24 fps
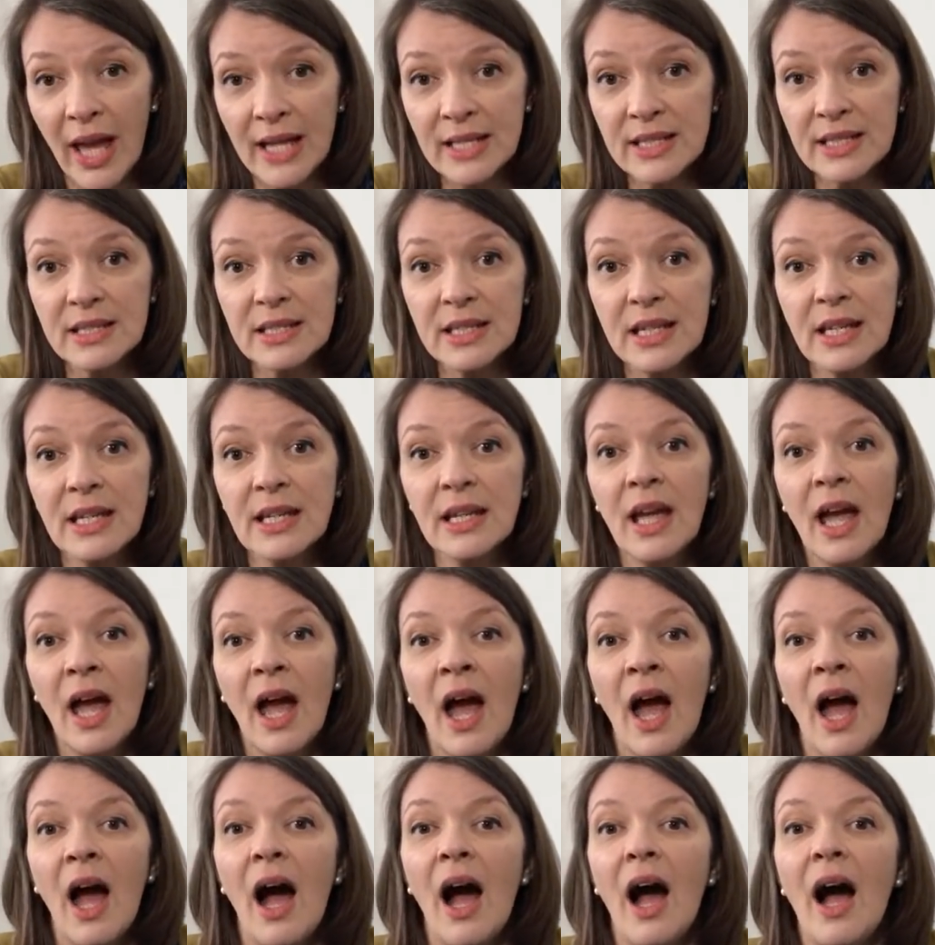editing,
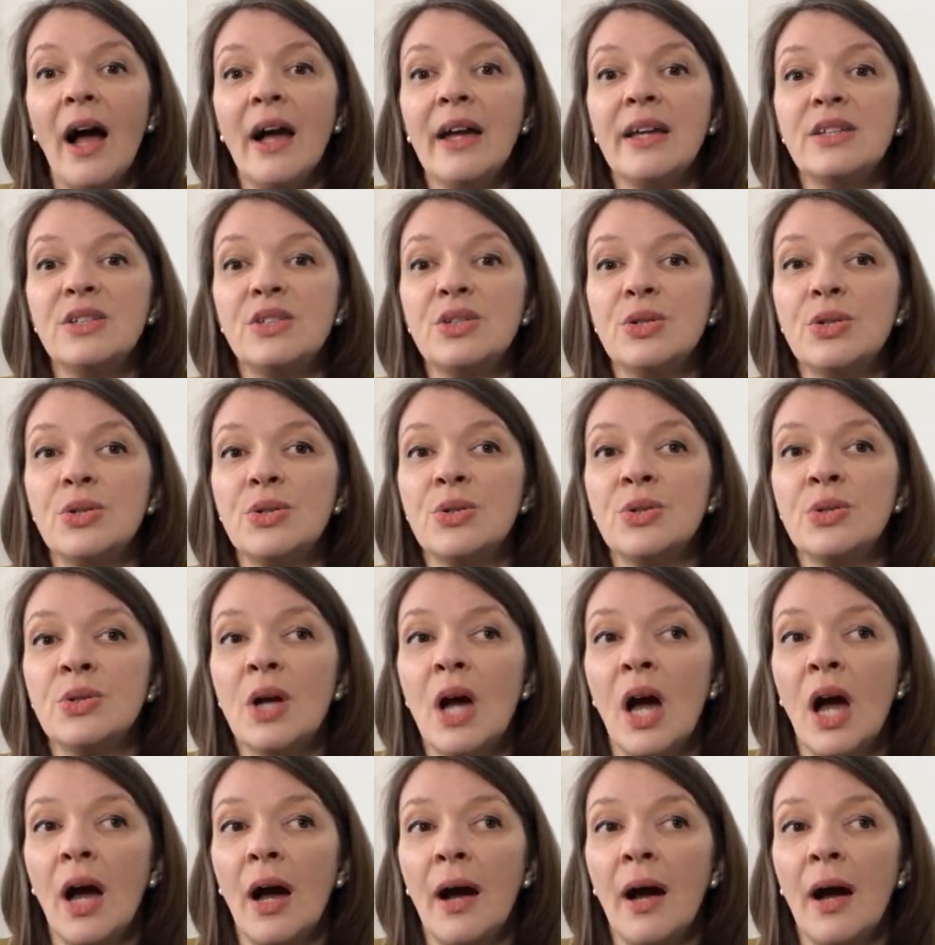I do